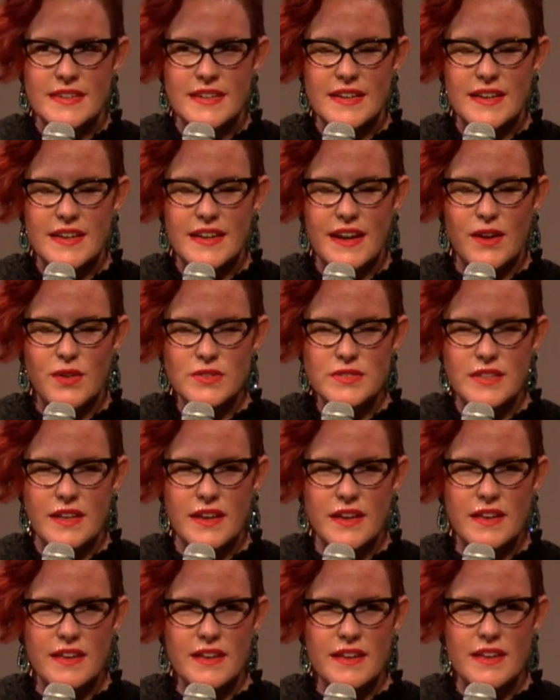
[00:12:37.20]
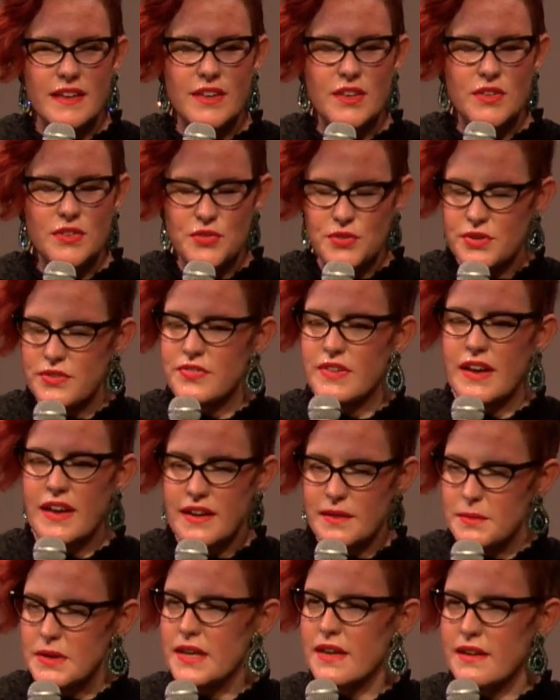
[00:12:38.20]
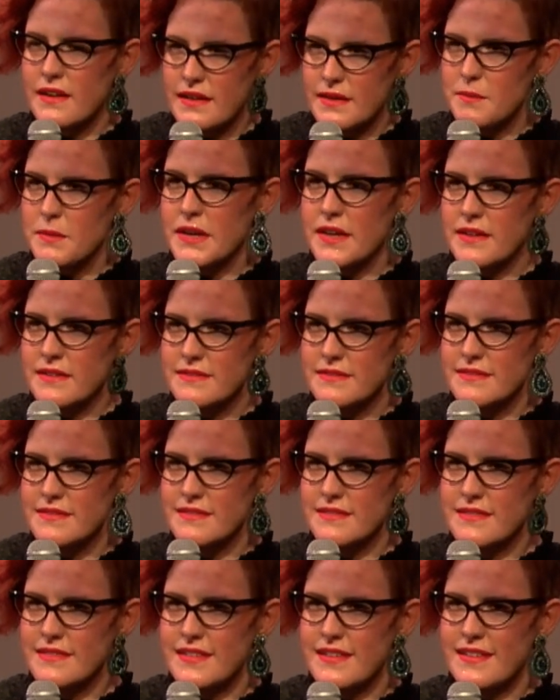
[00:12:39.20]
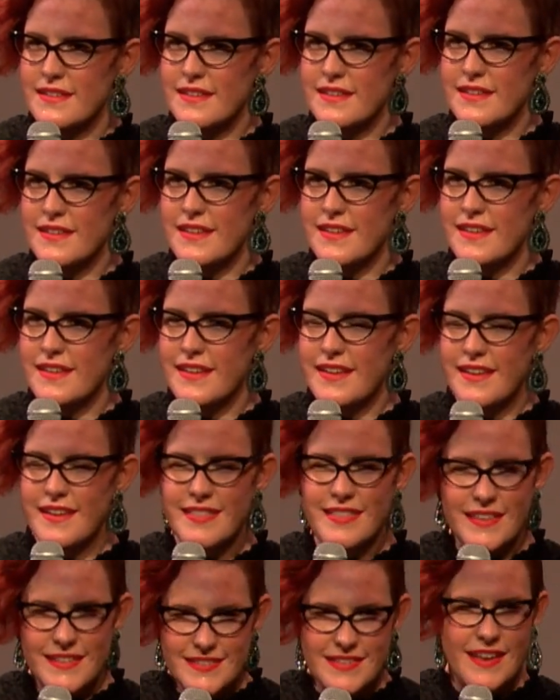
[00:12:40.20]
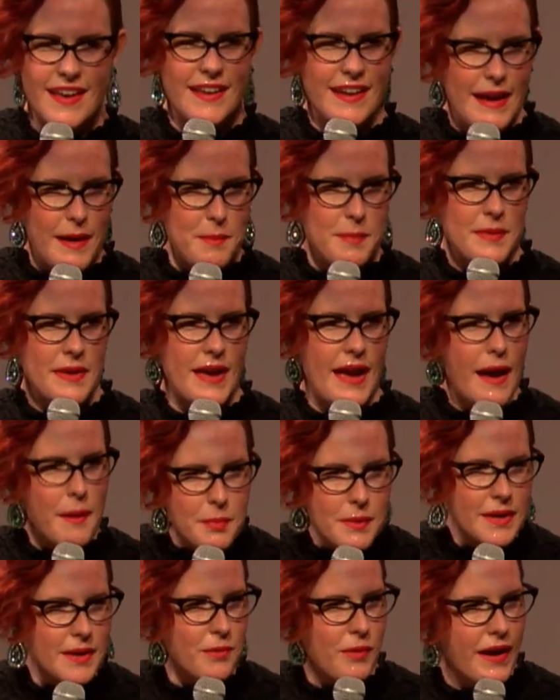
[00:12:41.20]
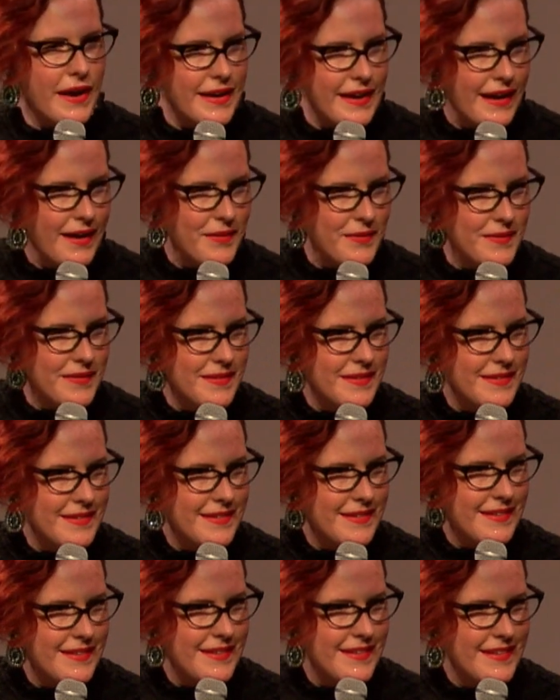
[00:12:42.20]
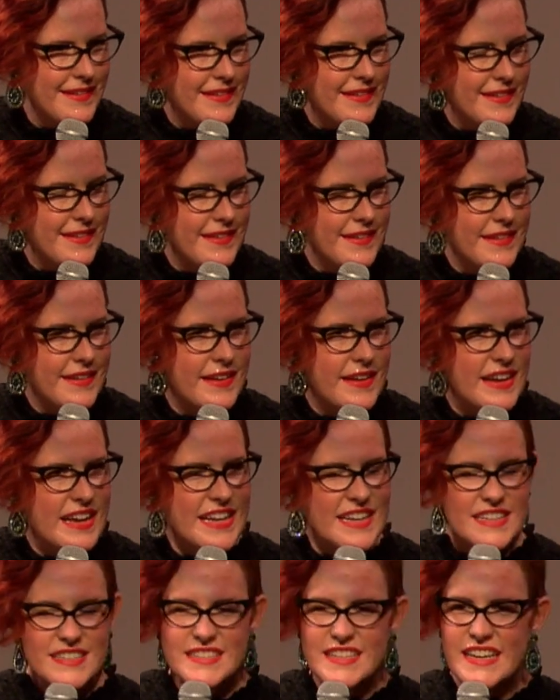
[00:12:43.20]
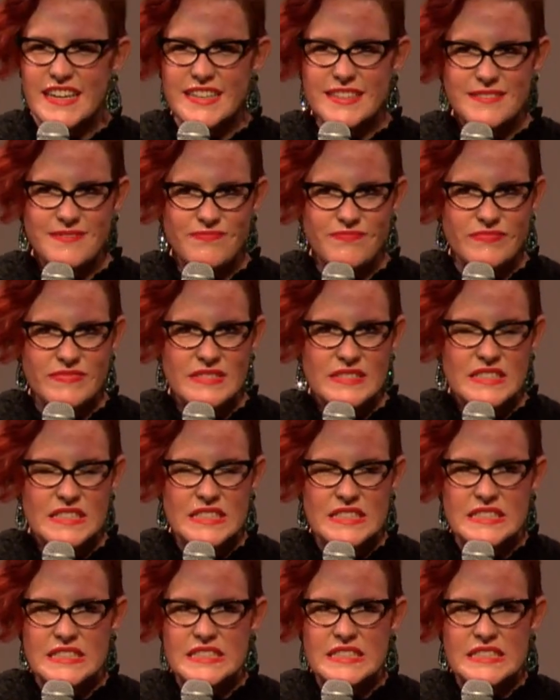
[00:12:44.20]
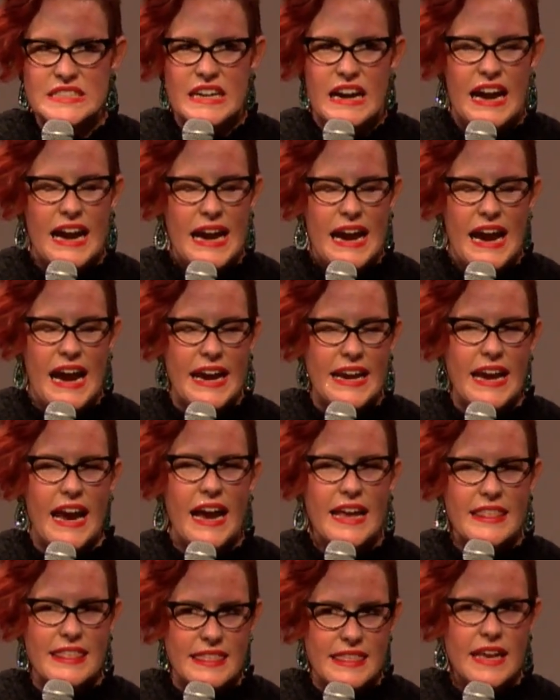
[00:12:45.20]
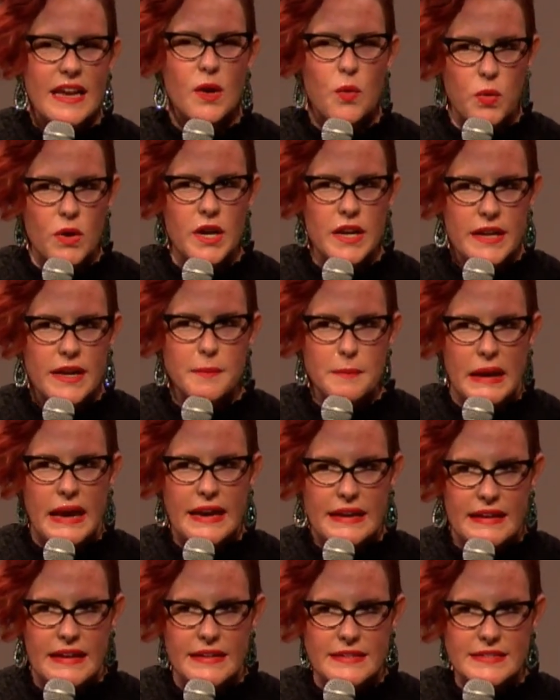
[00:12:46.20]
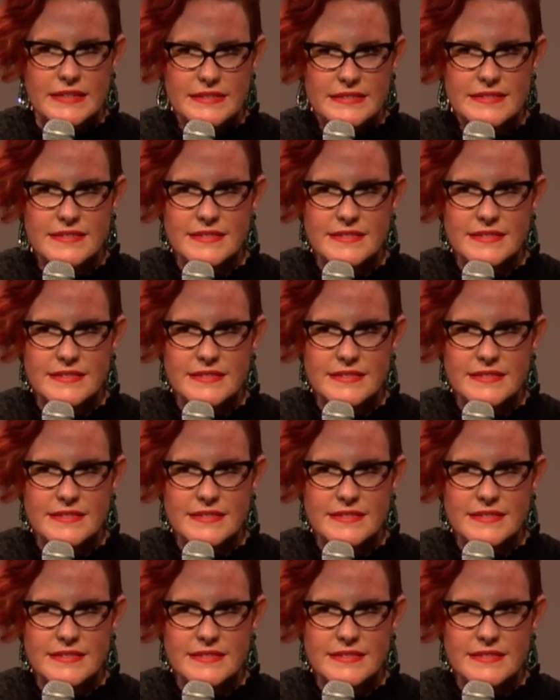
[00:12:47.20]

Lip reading: And I was like, you have got to be kidding me. This cannot be happening right now. And he's like, I think we're going to make it.